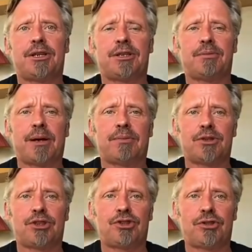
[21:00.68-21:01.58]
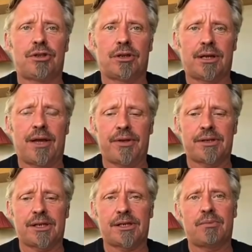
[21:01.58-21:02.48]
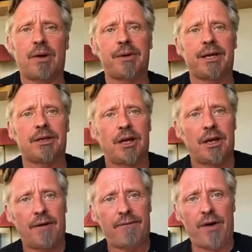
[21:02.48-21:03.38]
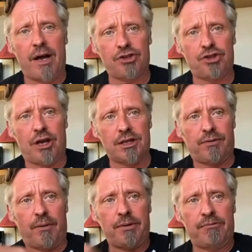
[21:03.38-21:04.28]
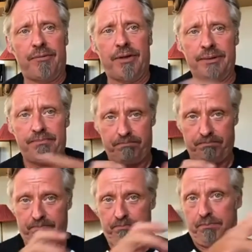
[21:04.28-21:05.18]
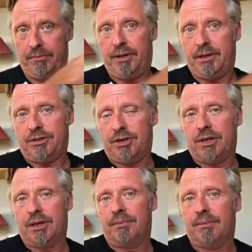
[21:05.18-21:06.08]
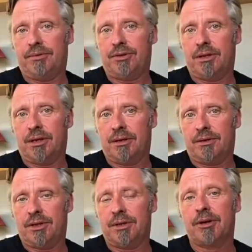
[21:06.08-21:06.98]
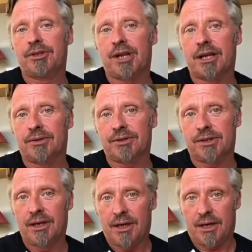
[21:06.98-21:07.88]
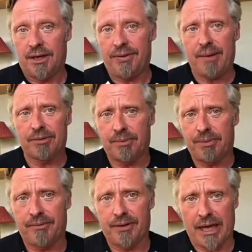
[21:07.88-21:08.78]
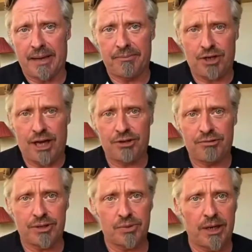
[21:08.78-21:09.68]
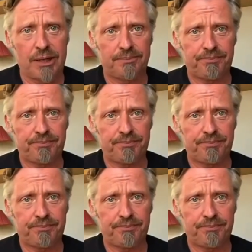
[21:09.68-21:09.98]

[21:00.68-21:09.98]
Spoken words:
to be able to get this system where we could fast charge from the Rivian to the motorcycles, and that was a bit of a game changer as well.